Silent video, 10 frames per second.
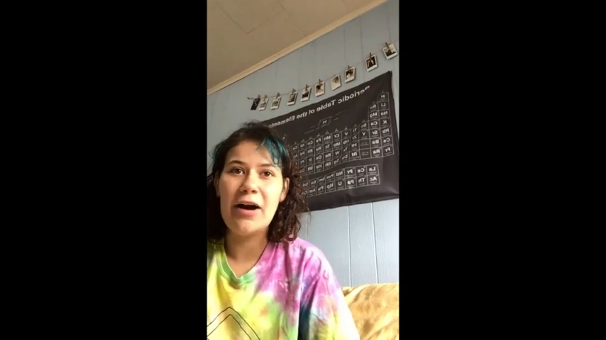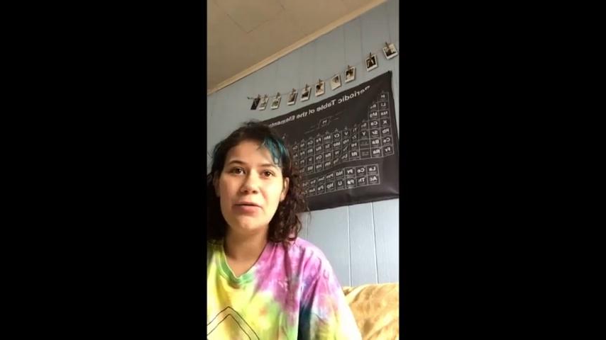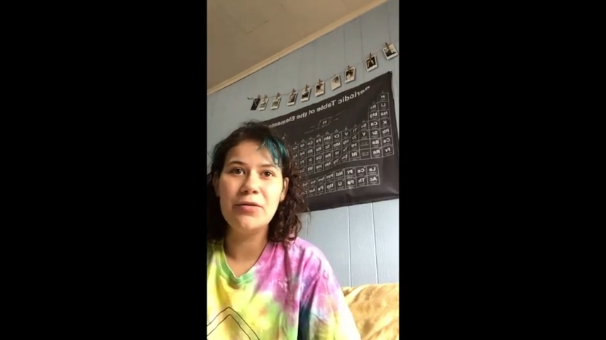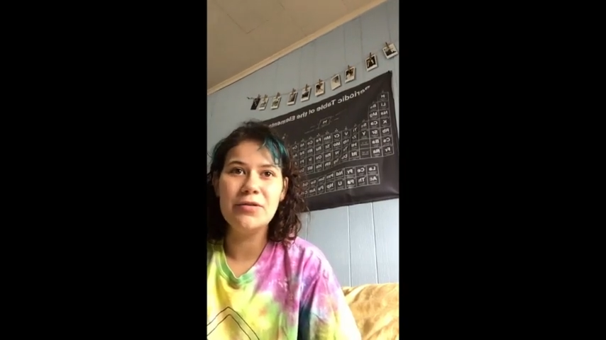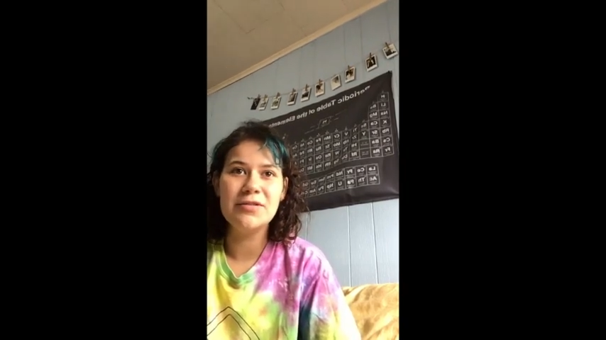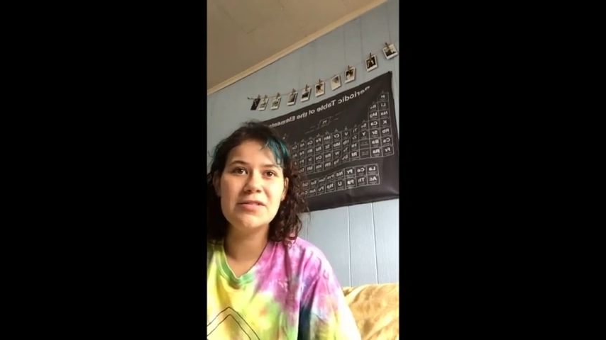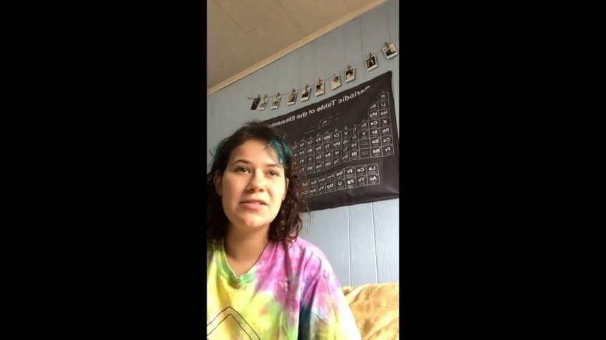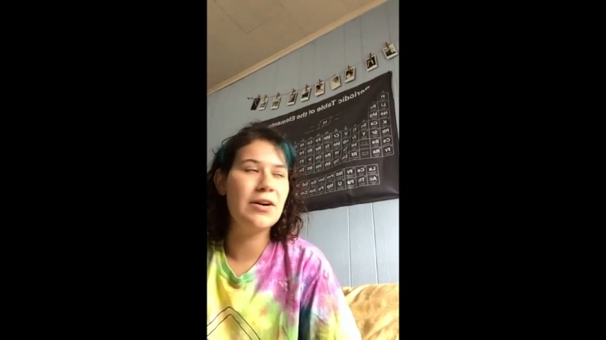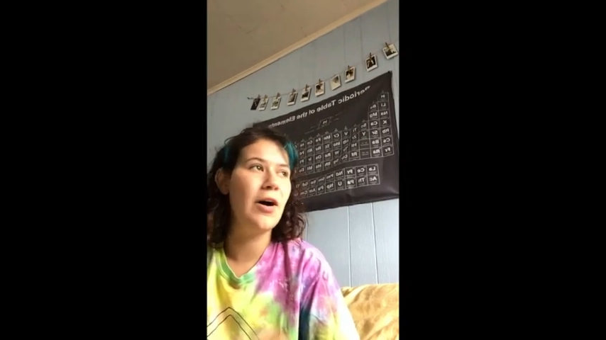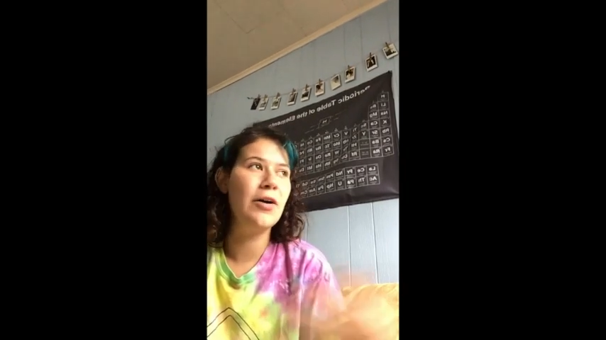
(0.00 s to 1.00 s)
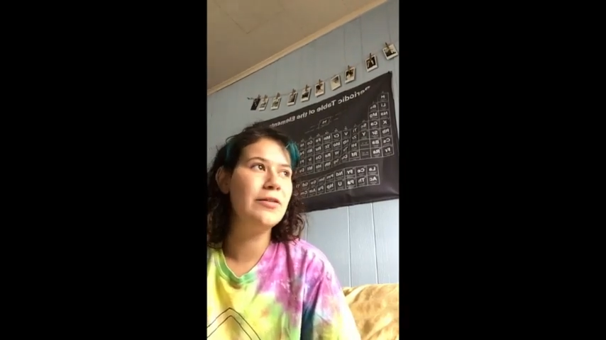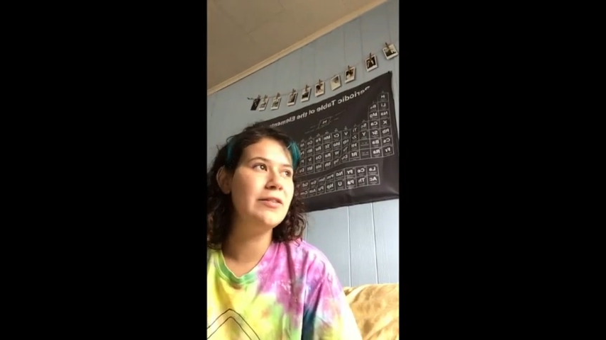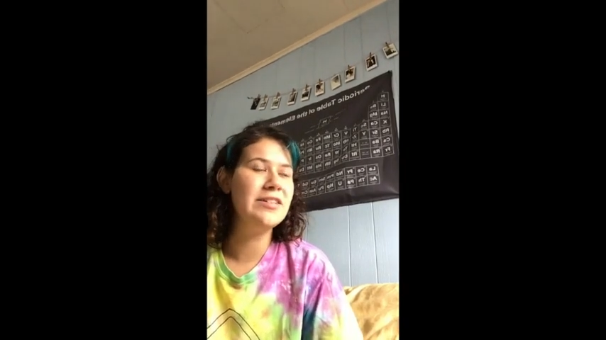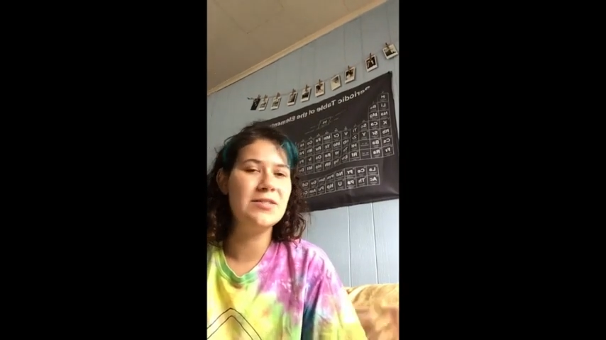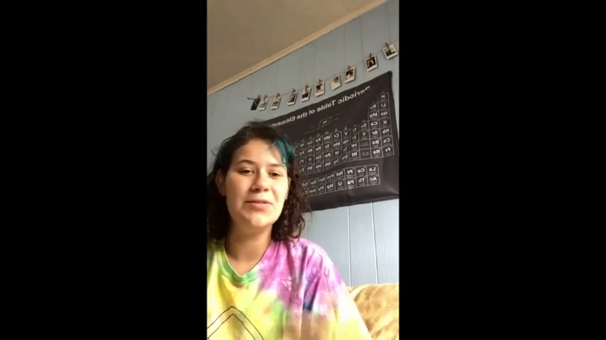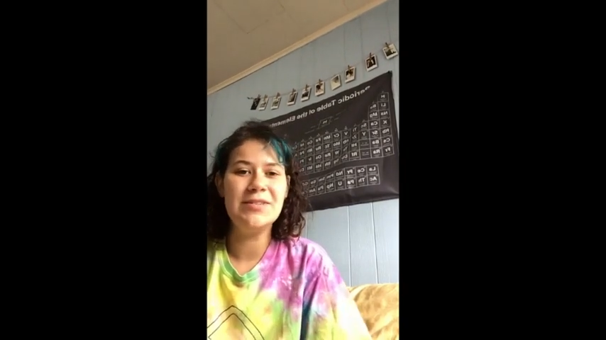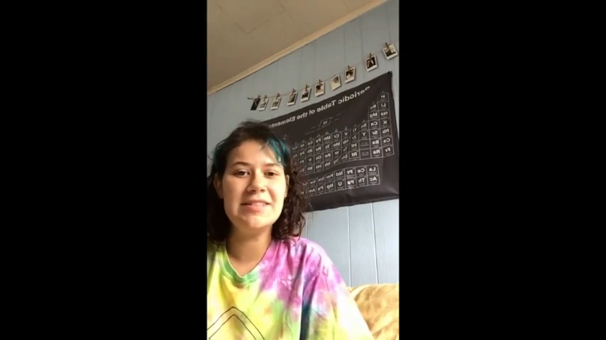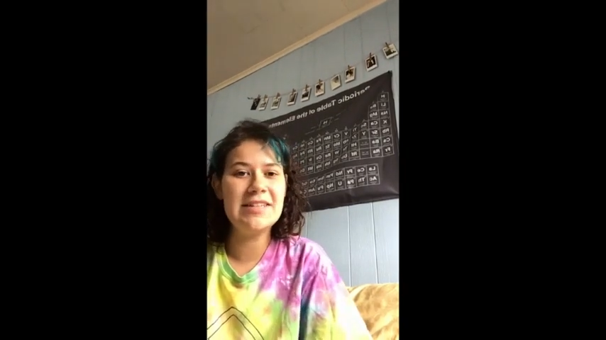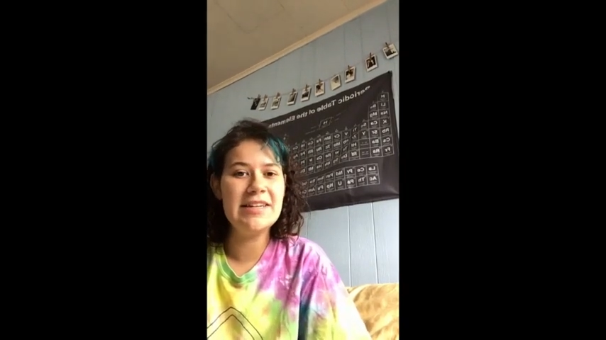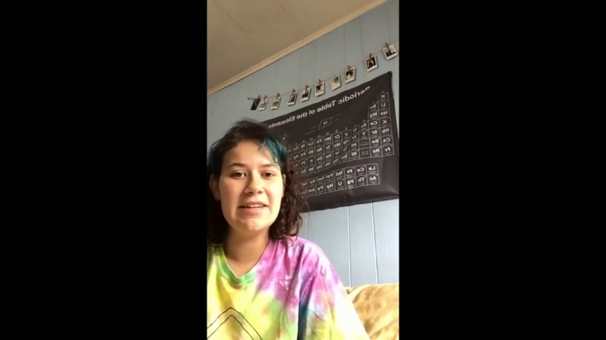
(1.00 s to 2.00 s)
owls, to all the way to
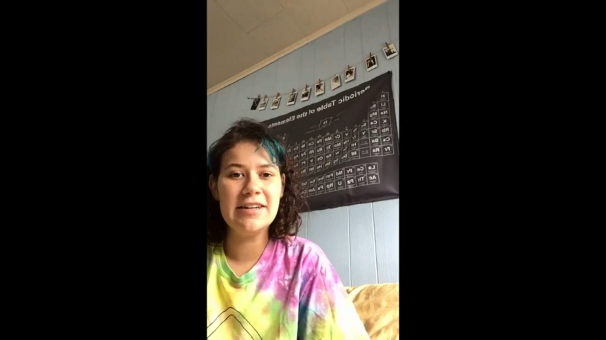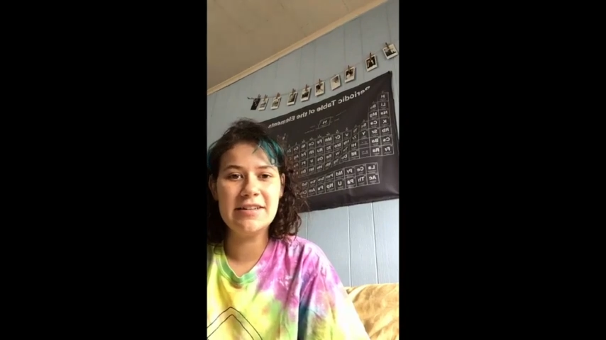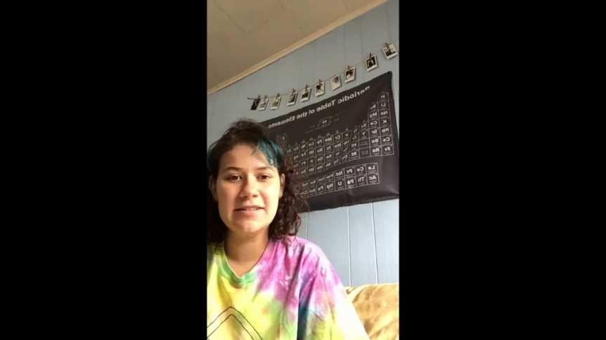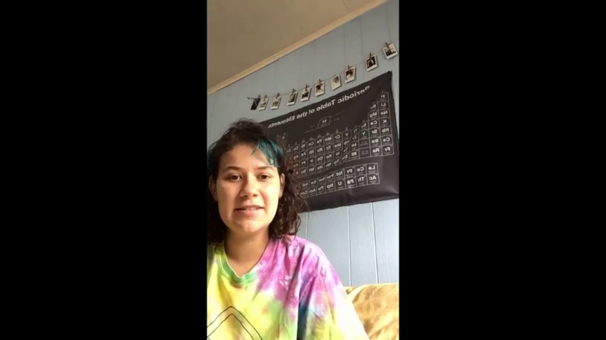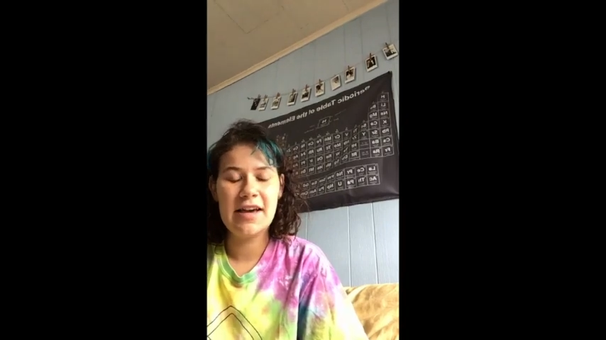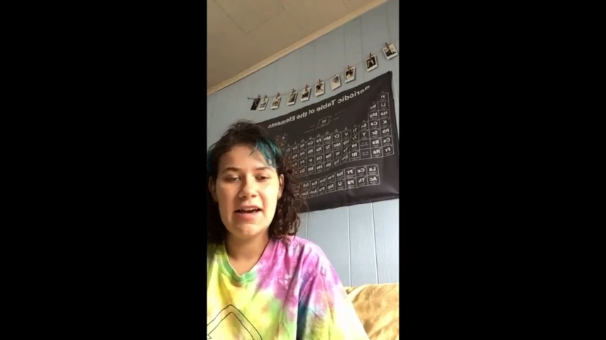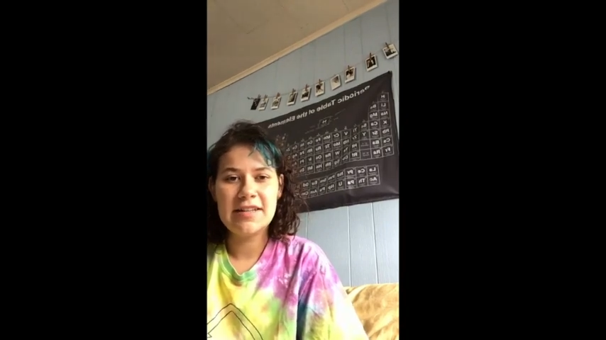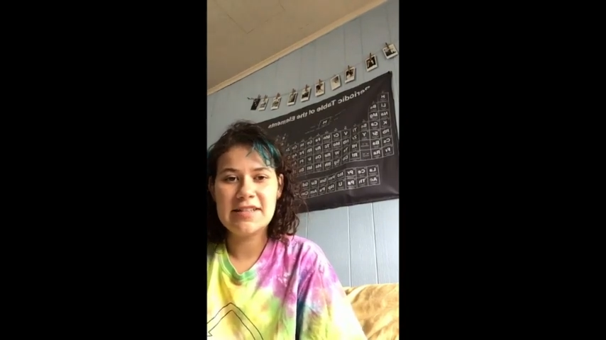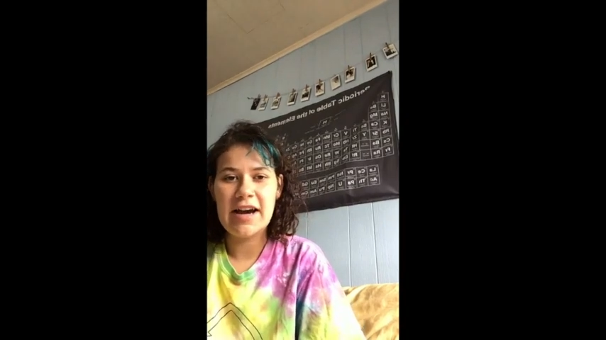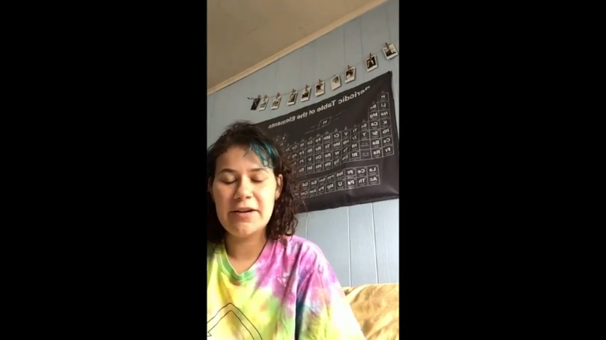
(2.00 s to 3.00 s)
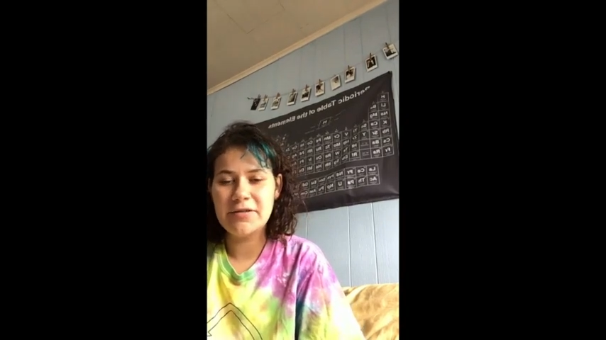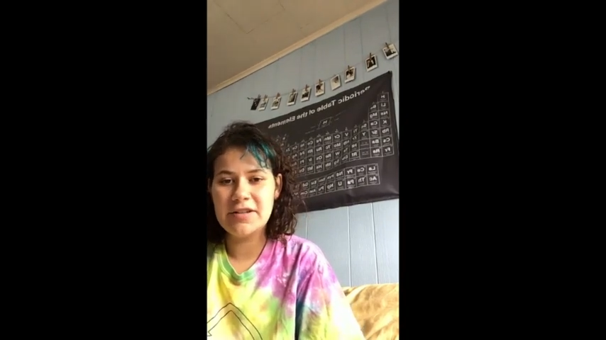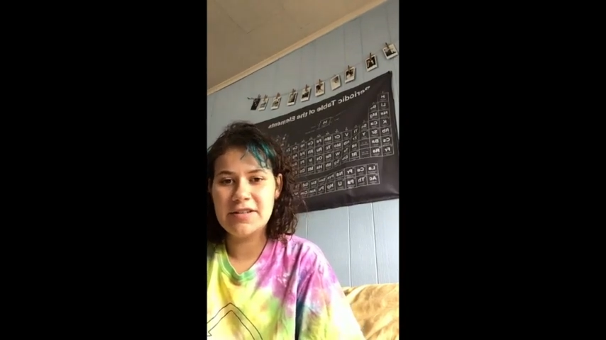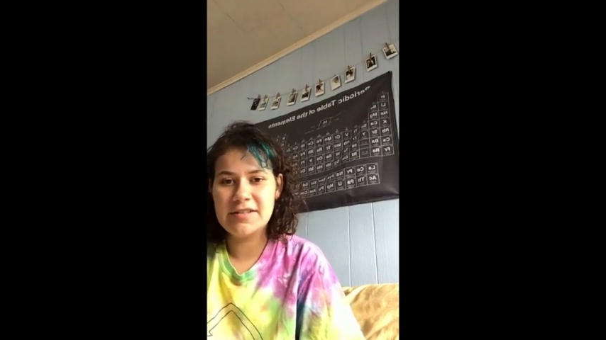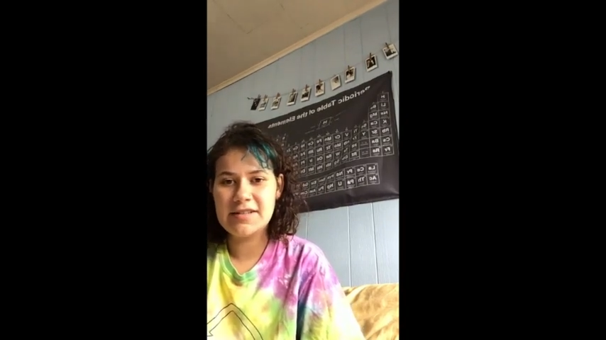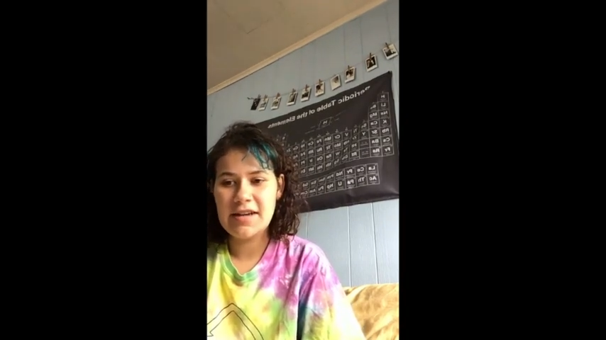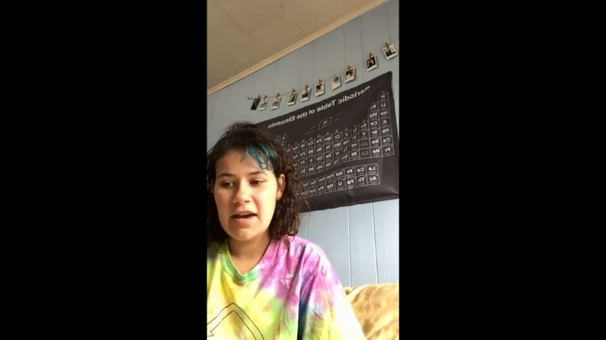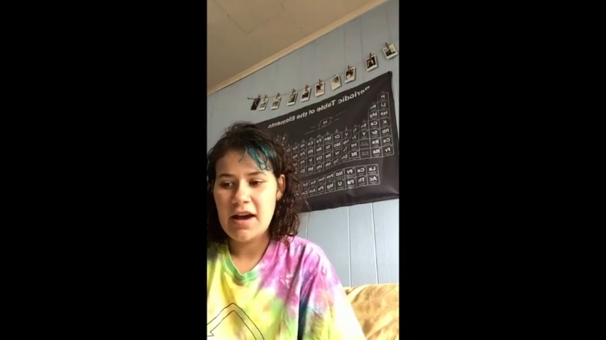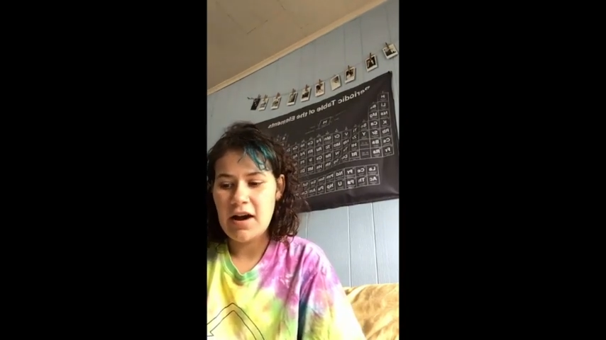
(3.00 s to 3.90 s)
oncillas, tairas,